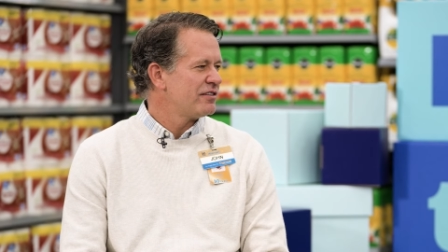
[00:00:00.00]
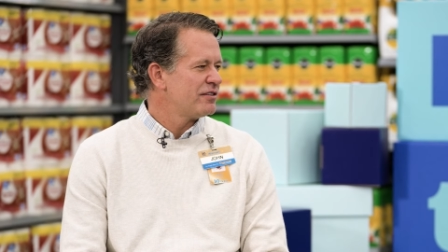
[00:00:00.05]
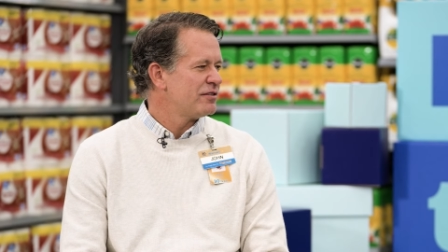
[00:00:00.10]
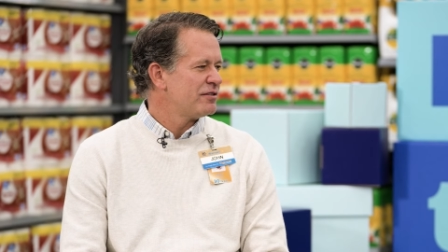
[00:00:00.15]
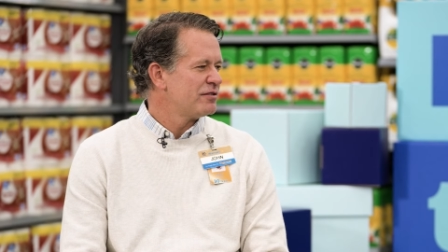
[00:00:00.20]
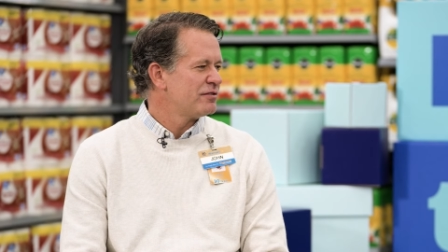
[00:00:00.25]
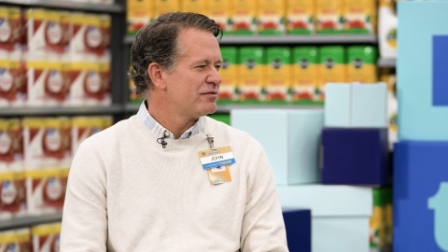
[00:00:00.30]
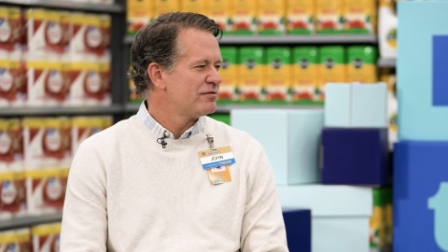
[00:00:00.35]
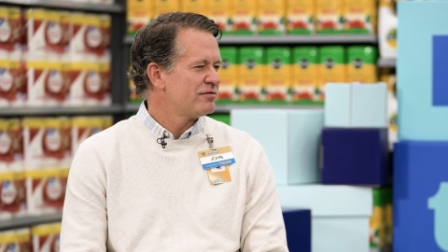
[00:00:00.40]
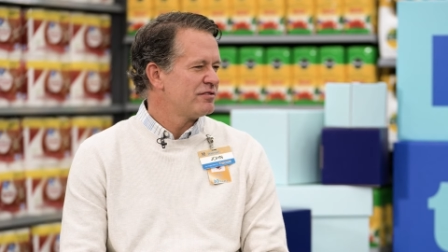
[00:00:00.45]

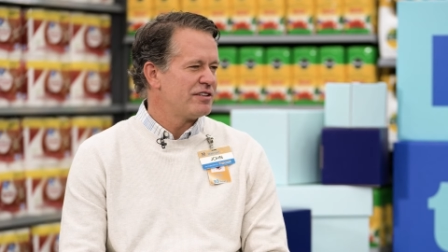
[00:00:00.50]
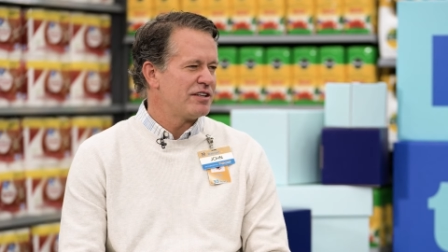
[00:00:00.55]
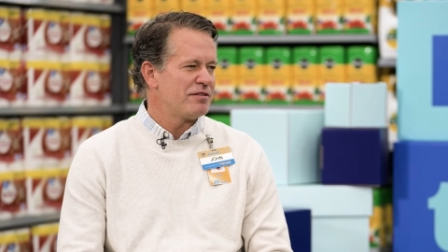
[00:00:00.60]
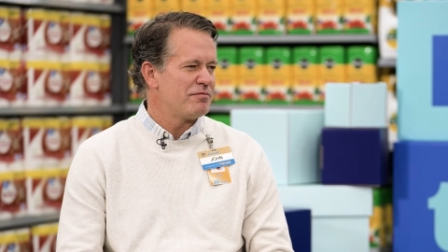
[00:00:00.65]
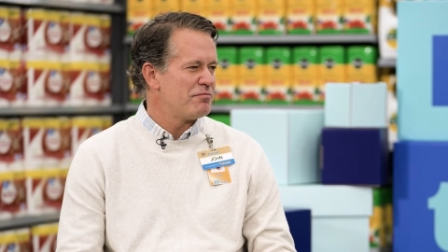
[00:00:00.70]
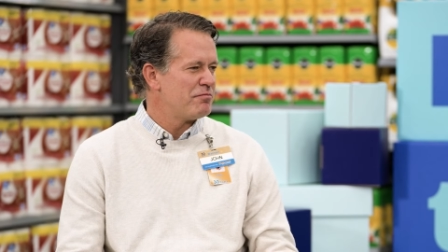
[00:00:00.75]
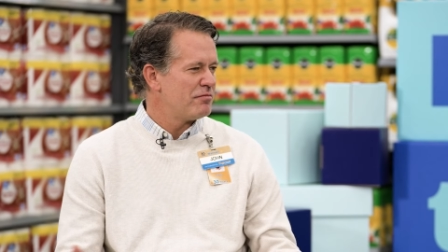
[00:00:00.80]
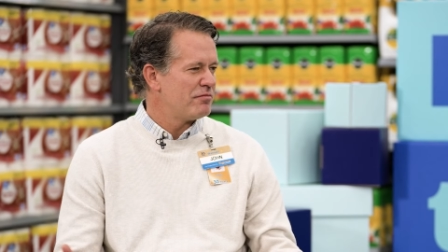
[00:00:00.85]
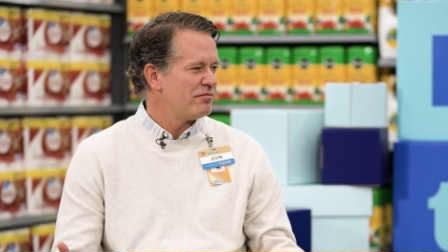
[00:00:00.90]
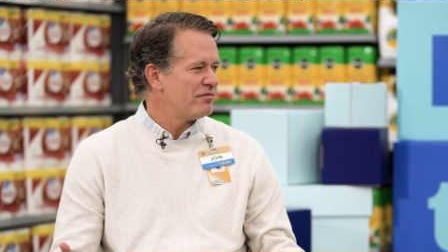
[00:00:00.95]
who
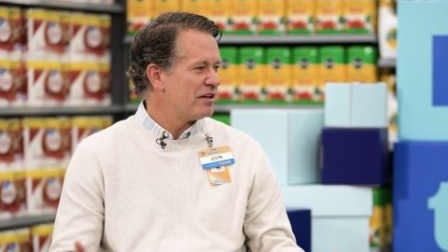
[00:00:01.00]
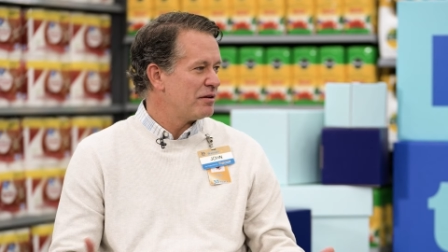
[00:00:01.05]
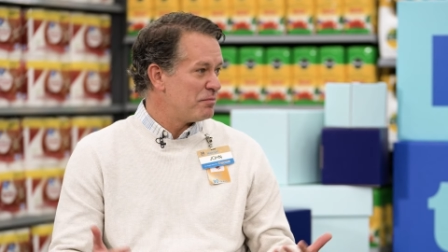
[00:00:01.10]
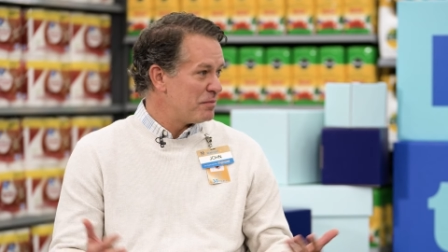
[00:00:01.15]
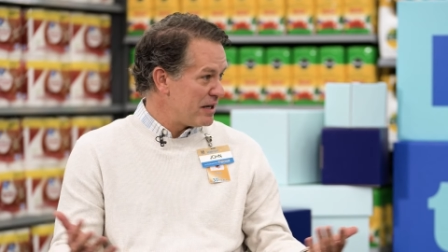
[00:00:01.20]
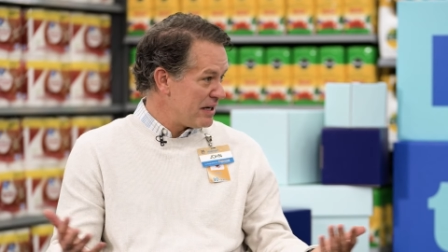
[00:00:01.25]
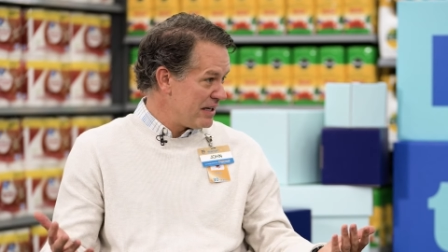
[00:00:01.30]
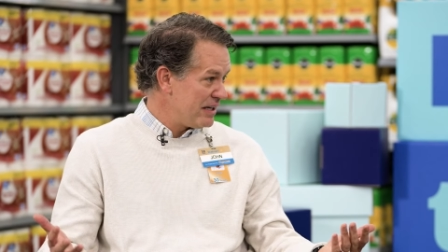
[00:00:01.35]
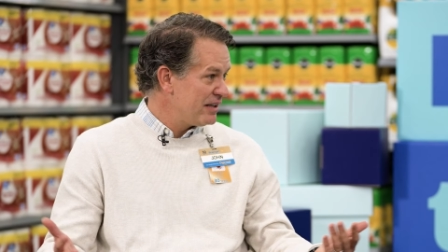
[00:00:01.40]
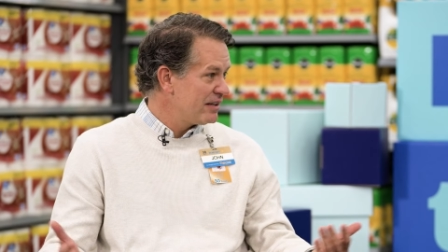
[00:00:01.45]
did
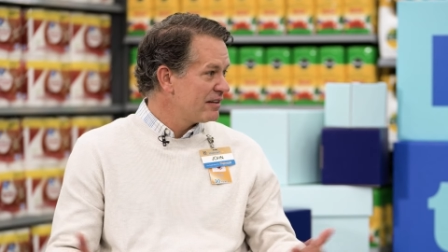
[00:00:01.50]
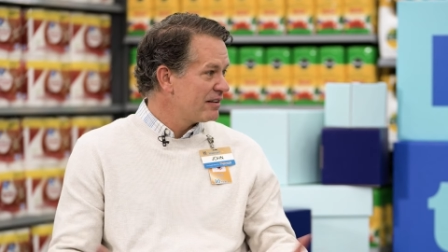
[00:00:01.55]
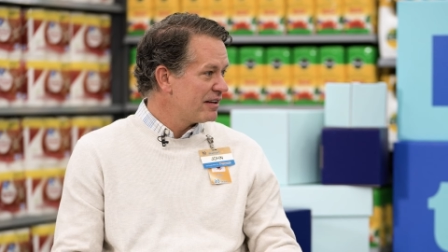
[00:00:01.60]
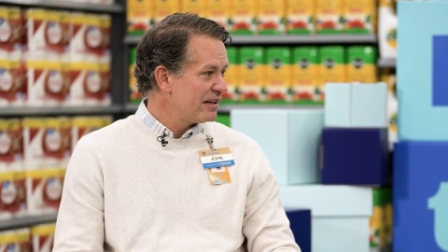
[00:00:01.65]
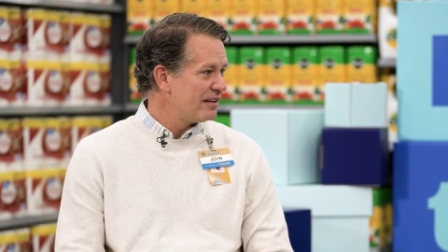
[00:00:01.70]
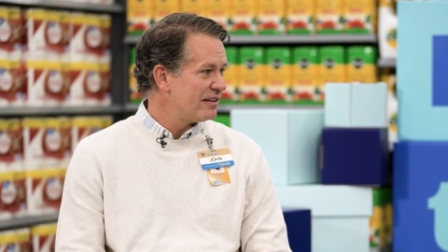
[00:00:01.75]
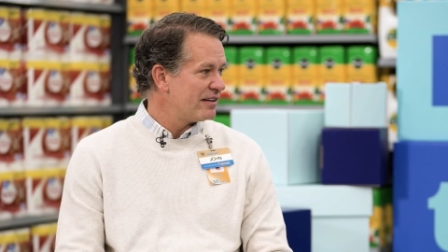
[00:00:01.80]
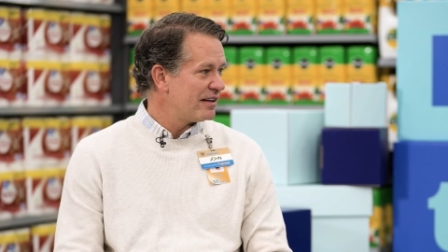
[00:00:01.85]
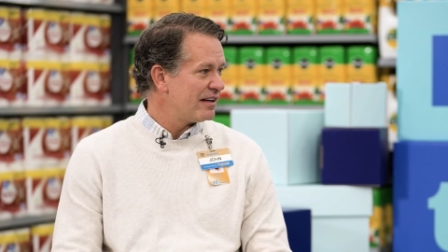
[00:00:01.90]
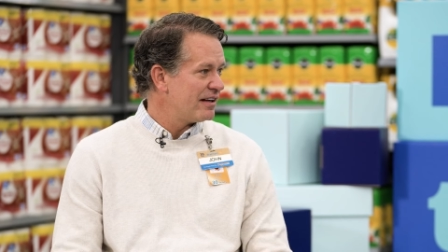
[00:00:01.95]
many
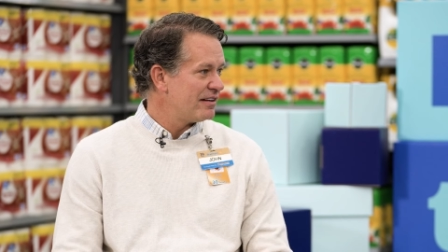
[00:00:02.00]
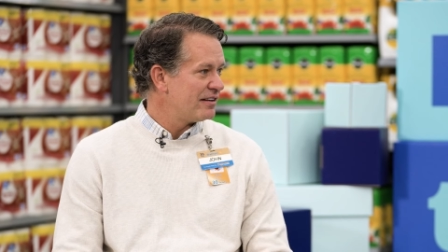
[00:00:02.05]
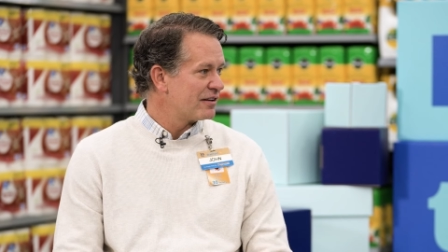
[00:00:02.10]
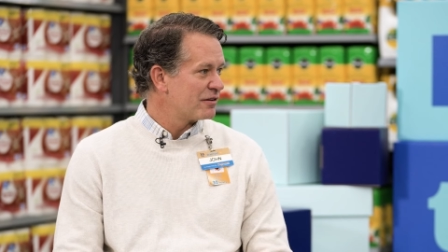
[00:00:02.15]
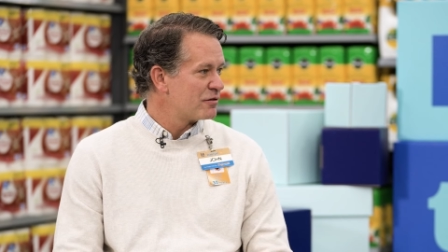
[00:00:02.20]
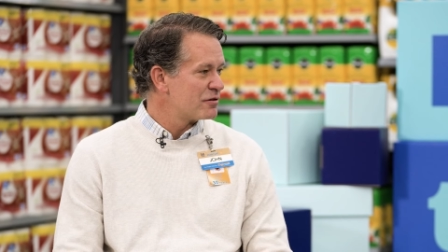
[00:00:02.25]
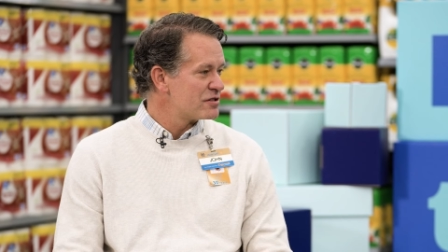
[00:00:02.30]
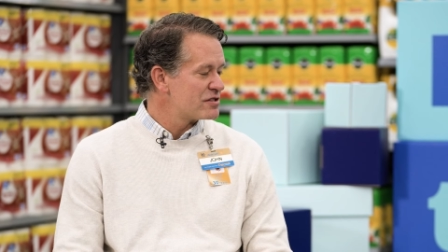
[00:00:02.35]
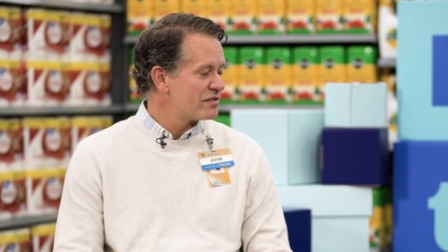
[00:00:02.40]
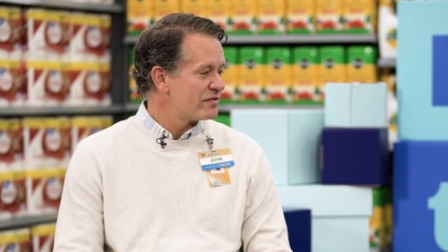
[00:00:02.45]
in the
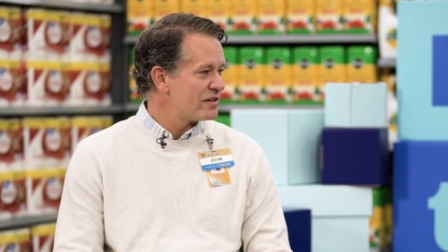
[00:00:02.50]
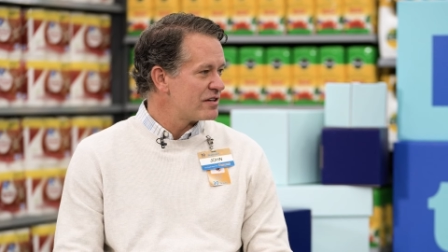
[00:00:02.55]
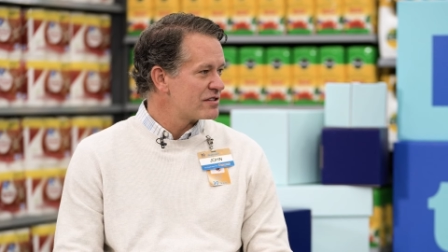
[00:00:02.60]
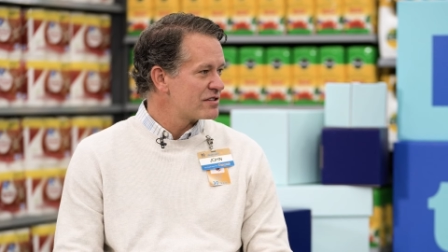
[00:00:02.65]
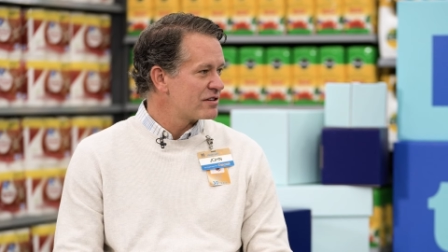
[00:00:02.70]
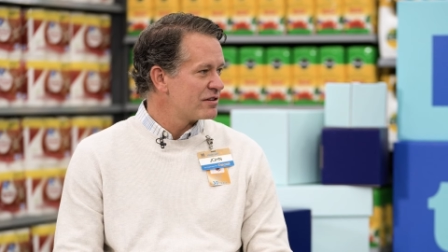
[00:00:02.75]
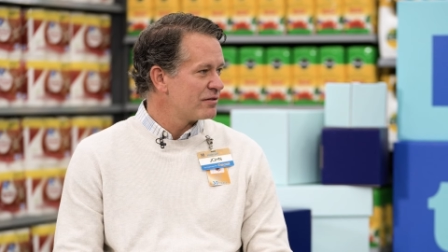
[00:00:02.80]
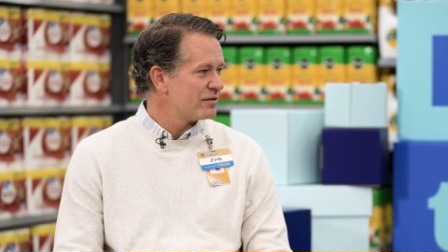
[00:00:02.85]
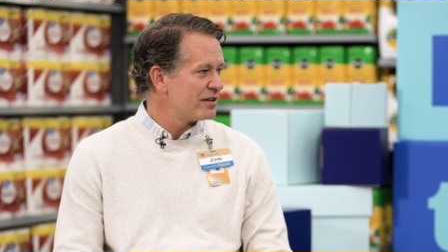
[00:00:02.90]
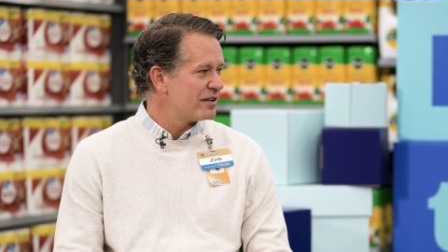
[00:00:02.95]
course of his
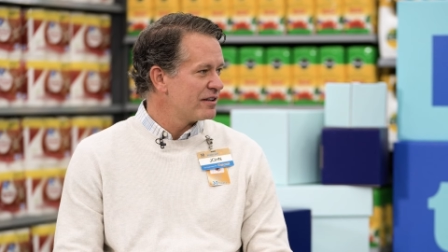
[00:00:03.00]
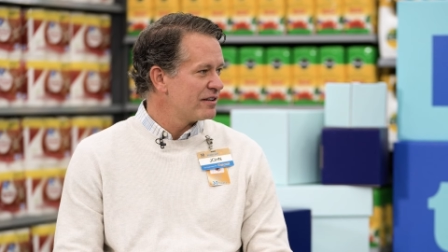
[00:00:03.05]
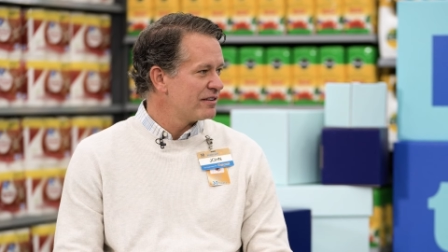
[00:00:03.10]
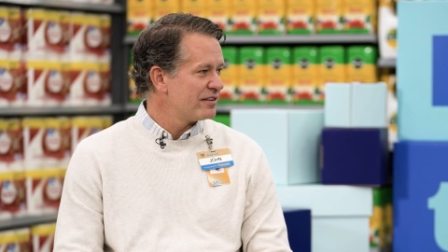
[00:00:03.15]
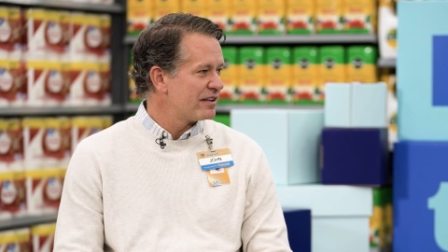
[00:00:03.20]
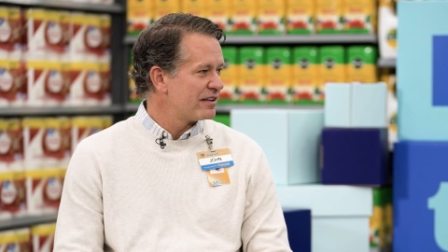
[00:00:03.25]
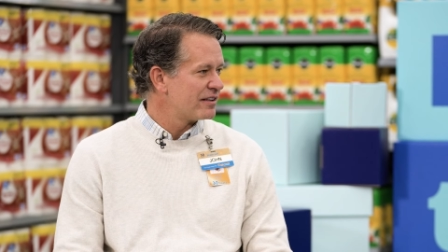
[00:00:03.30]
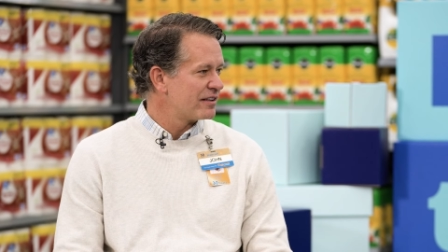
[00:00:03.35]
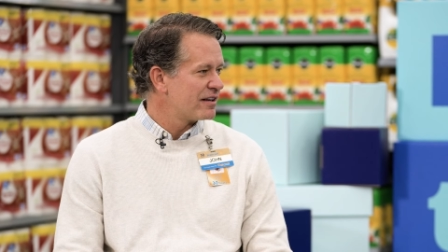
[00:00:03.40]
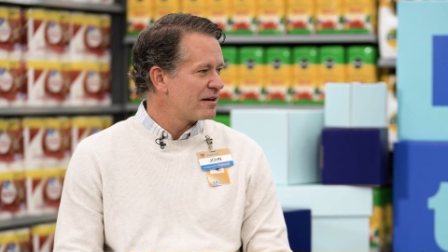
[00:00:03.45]
career, and
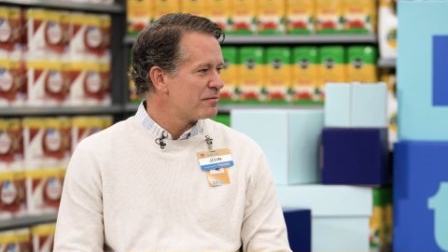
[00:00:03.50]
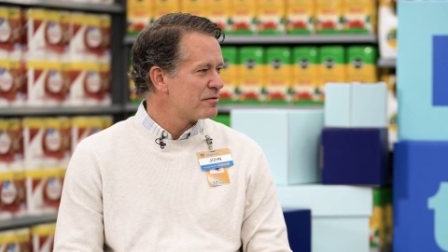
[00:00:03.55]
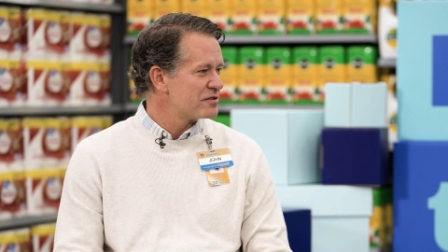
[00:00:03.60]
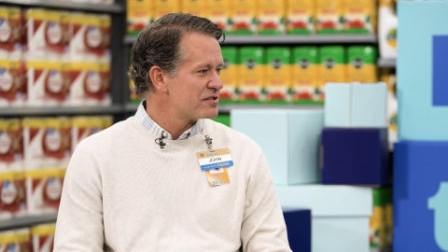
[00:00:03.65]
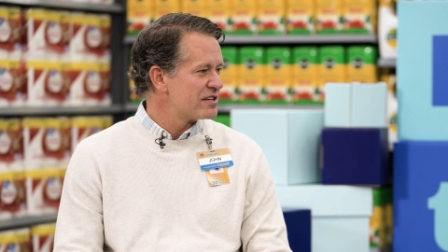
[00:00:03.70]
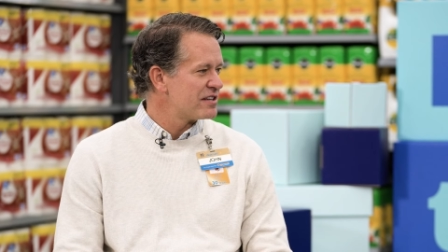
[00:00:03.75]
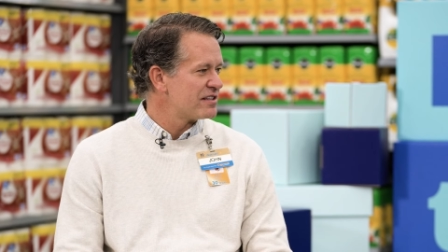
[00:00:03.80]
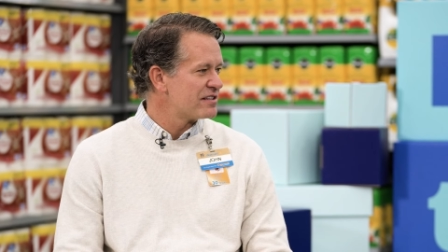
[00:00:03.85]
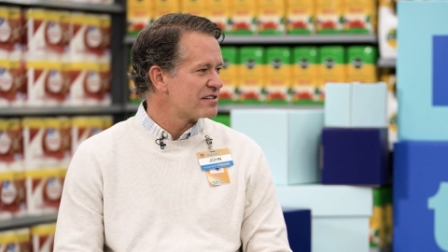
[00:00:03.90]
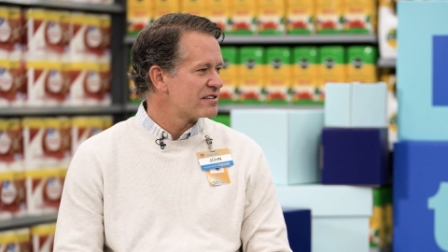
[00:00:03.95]
then a couple
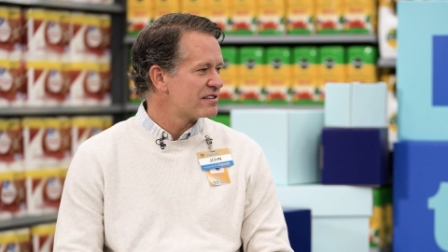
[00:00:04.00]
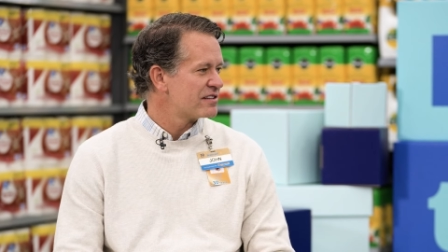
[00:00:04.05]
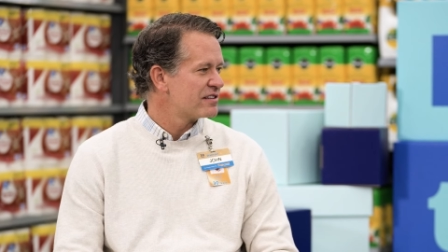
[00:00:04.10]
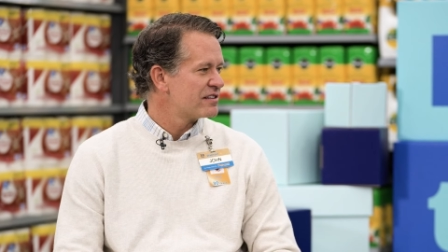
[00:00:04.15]
since.